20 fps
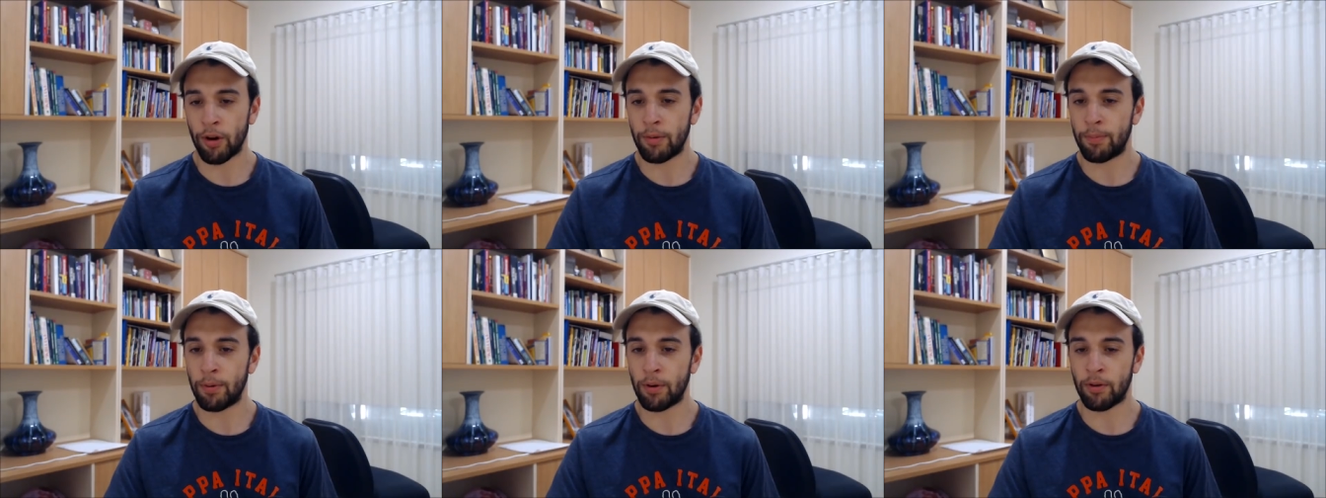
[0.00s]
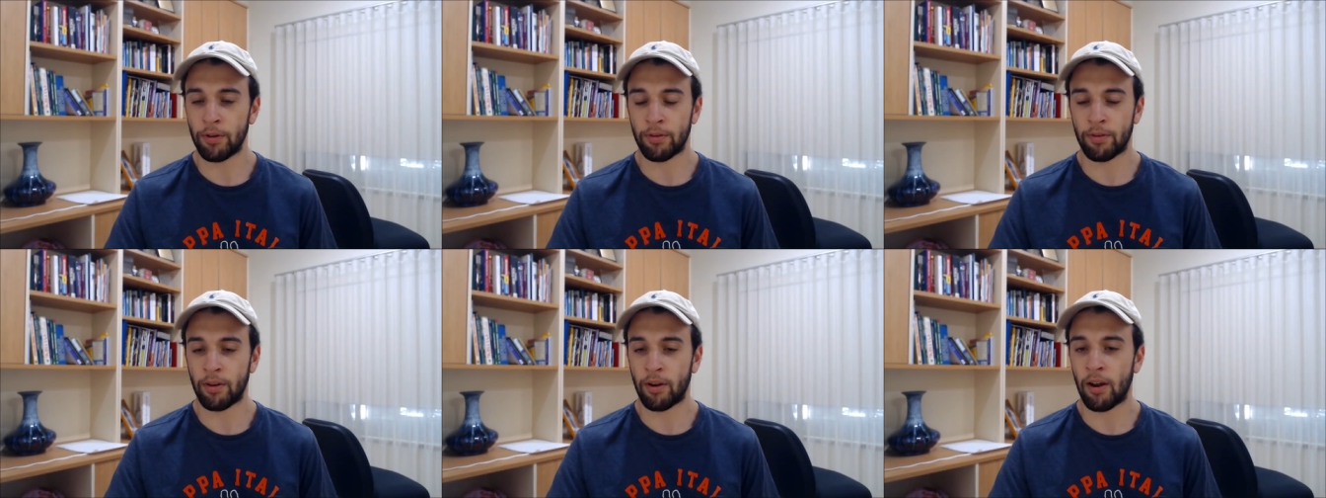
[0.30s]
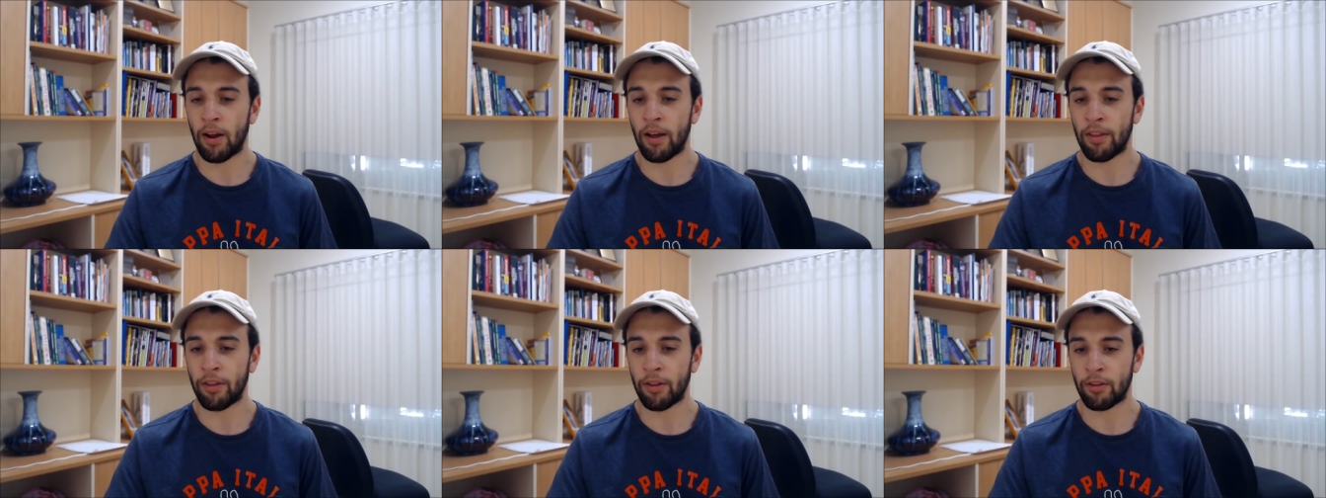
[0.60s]
because there are
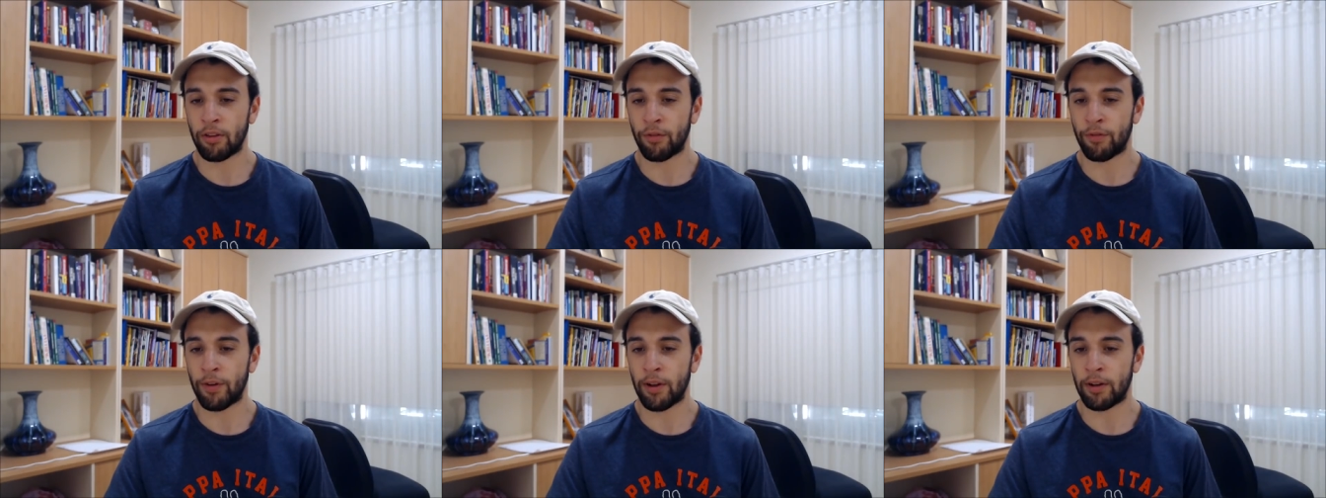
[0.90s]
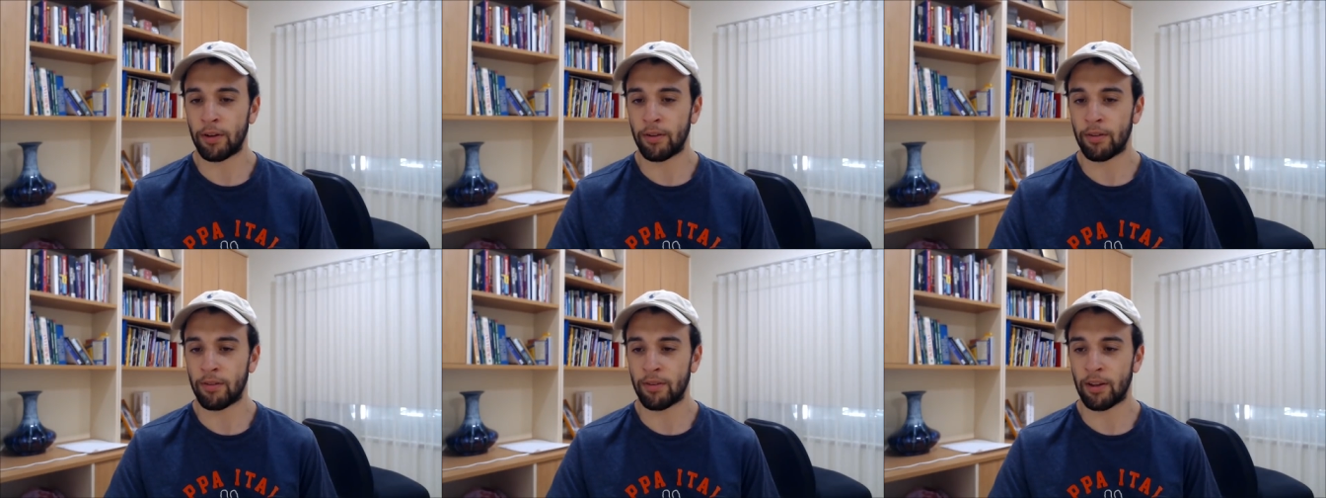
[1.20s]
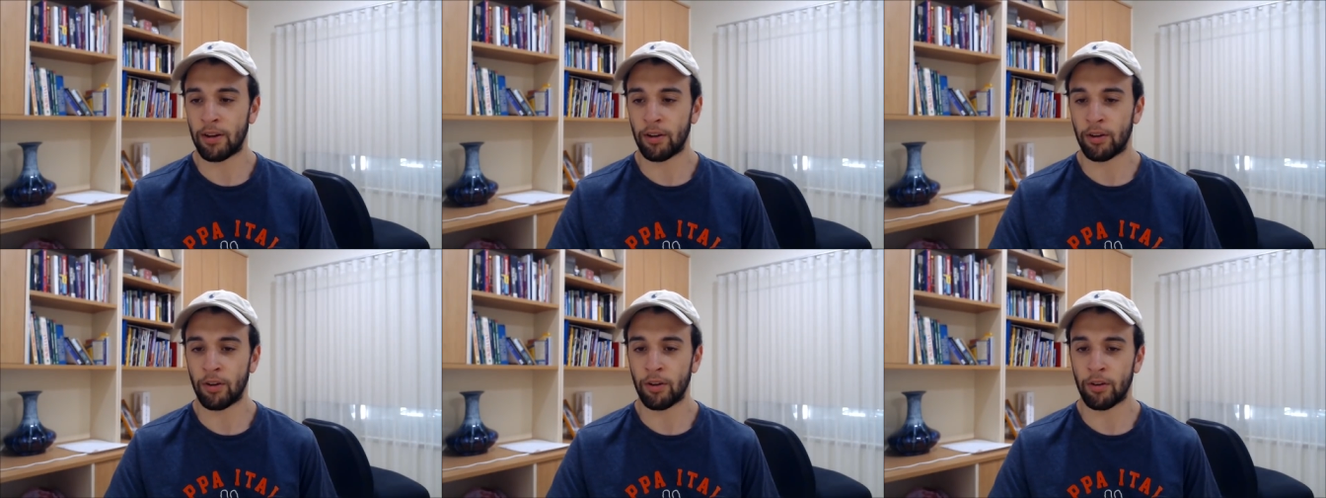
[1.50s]
other defenders that
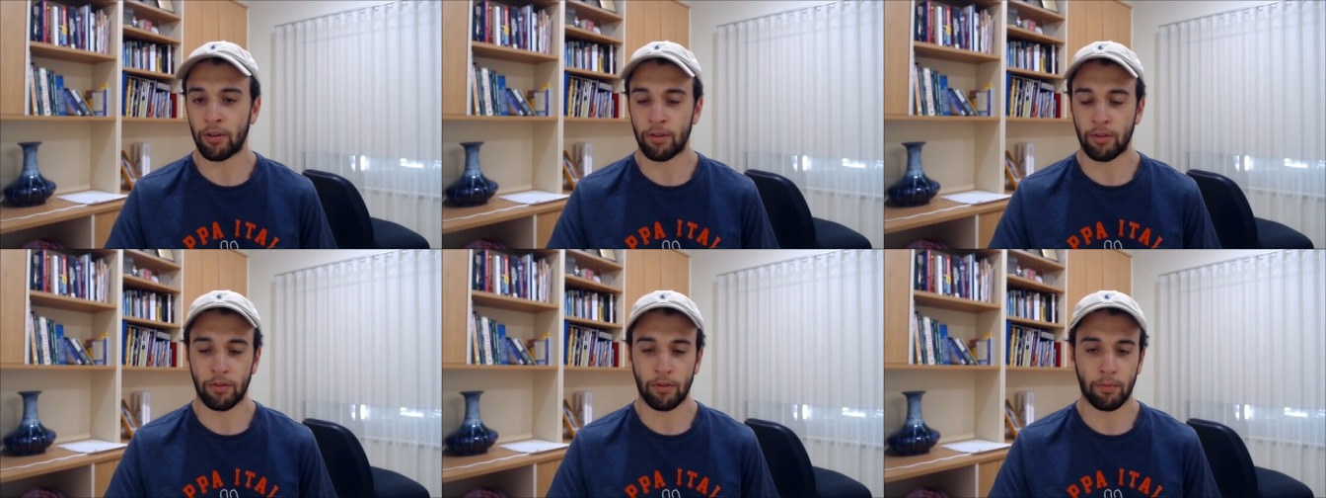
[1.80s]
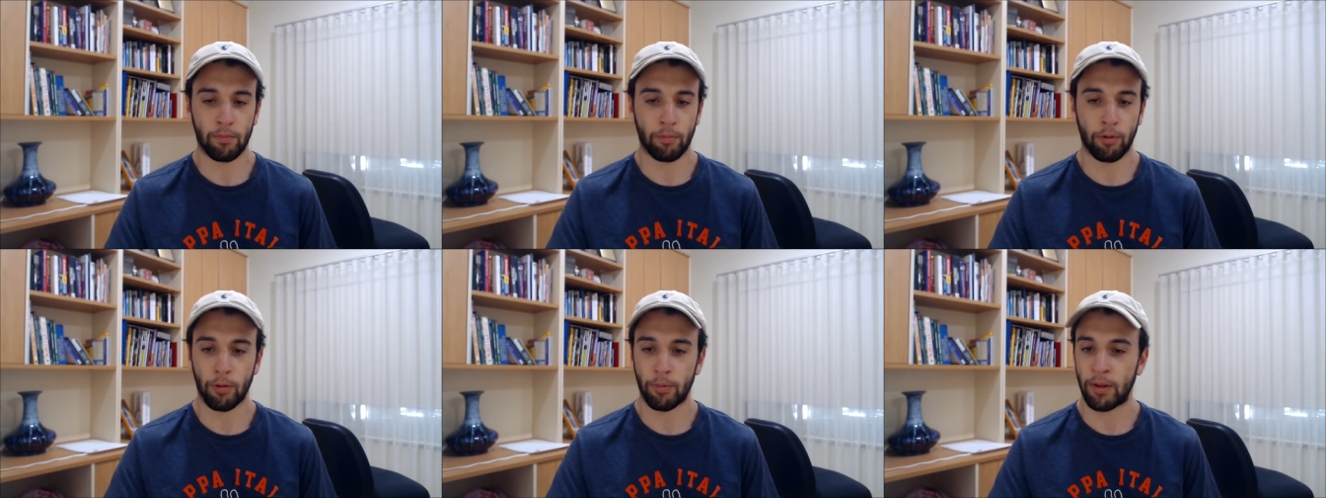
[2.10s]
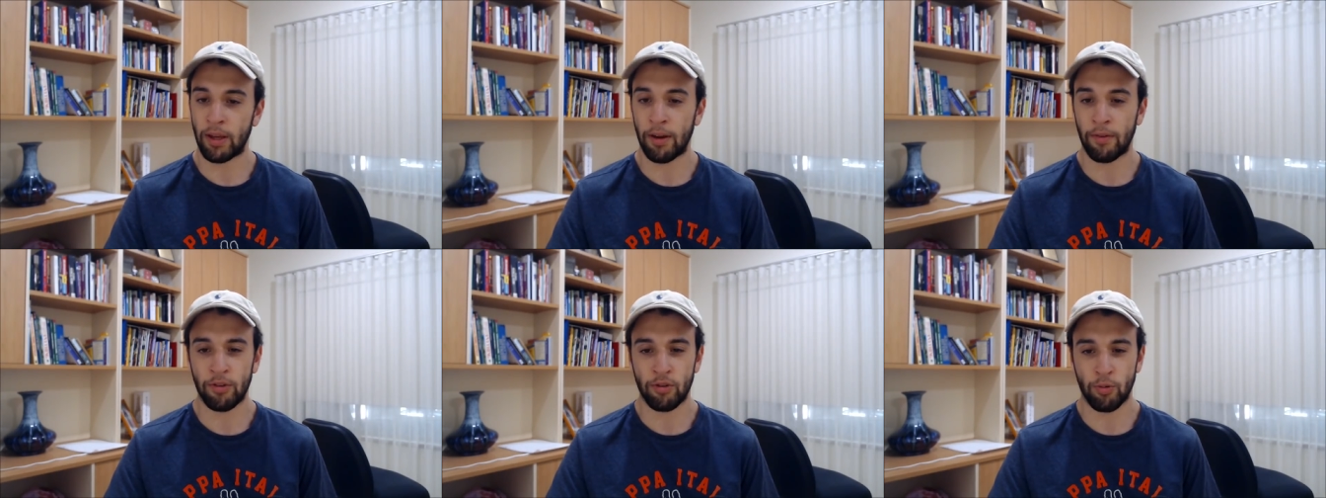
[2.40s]
are going to probably
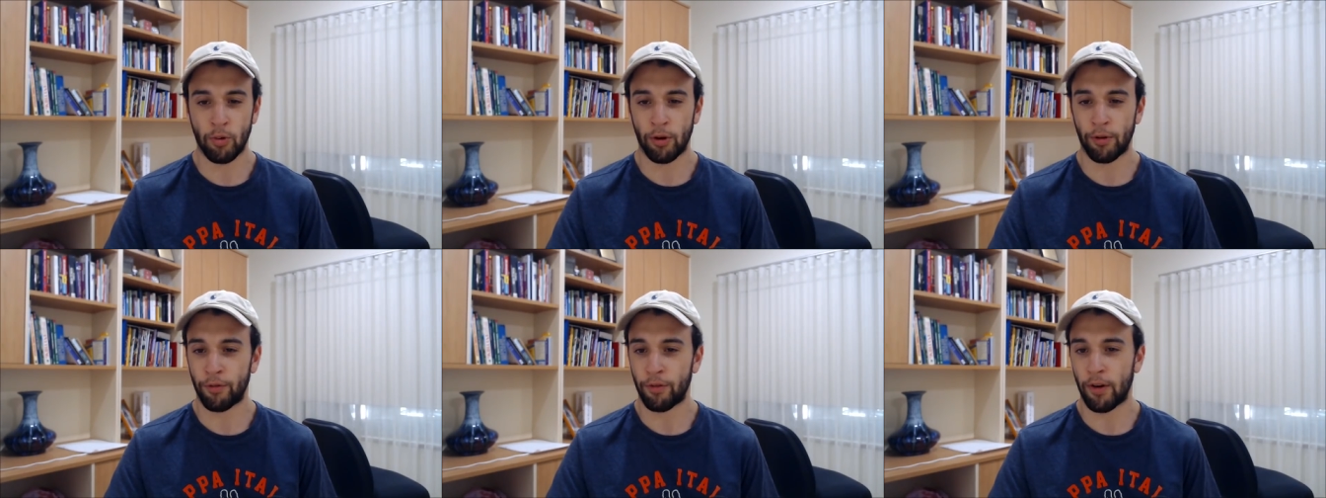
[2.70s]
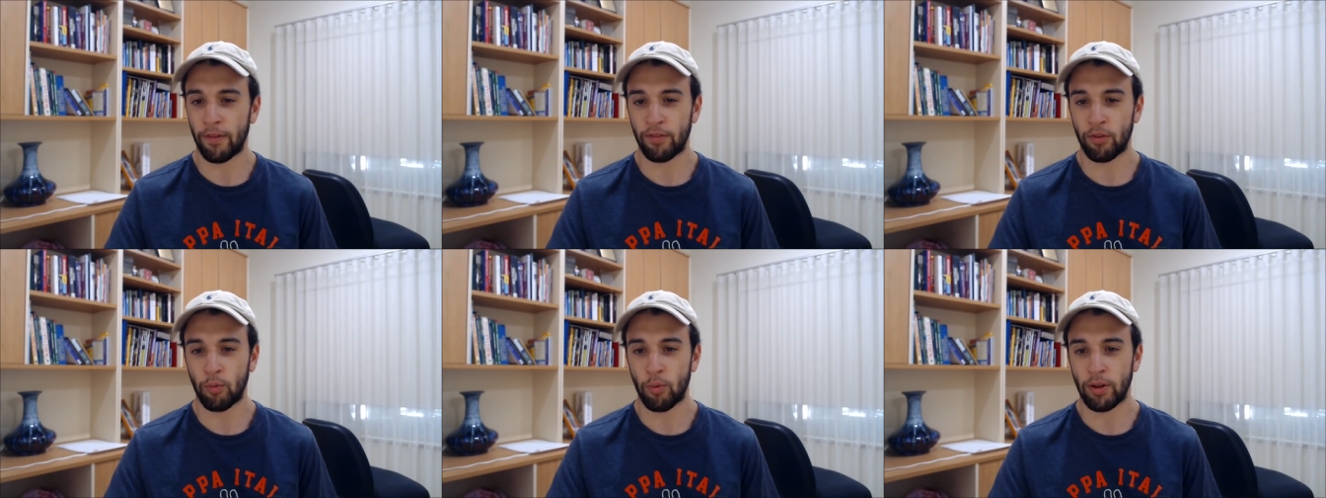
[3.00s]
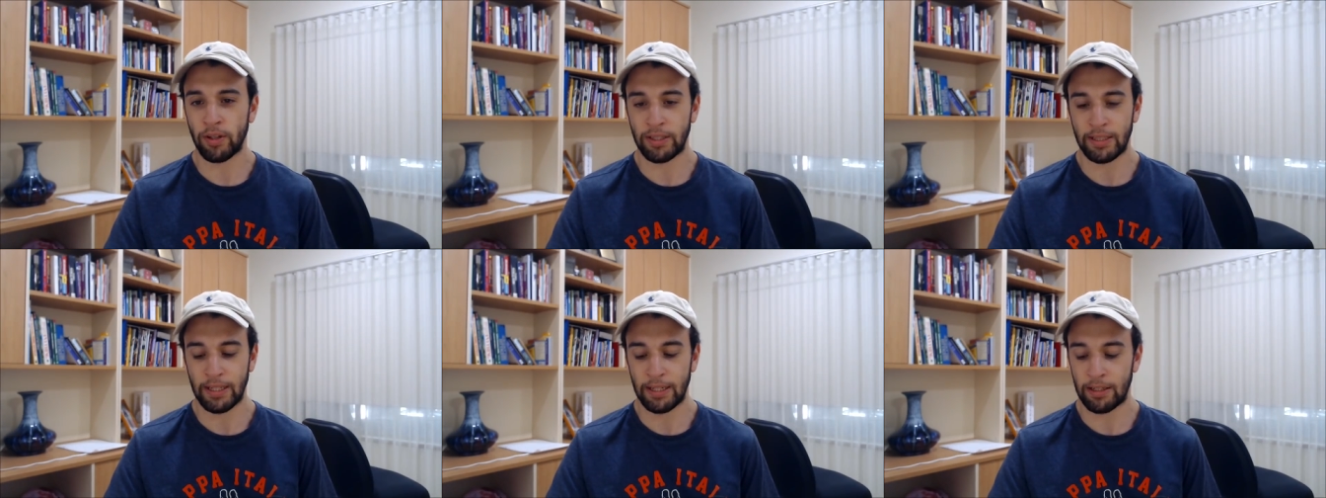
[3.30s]
average 105 to
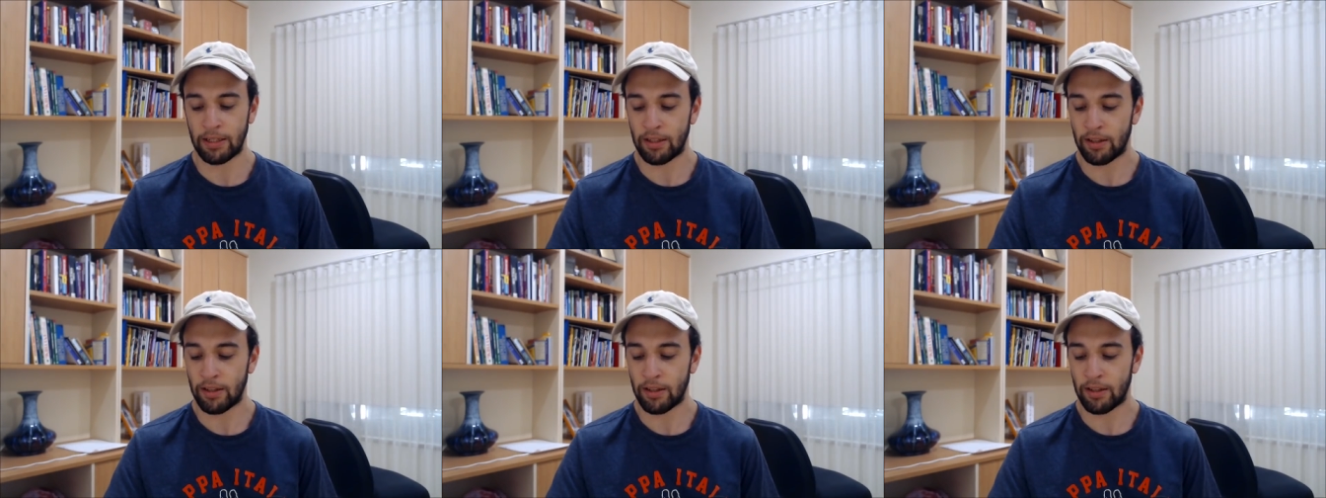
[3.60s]
110.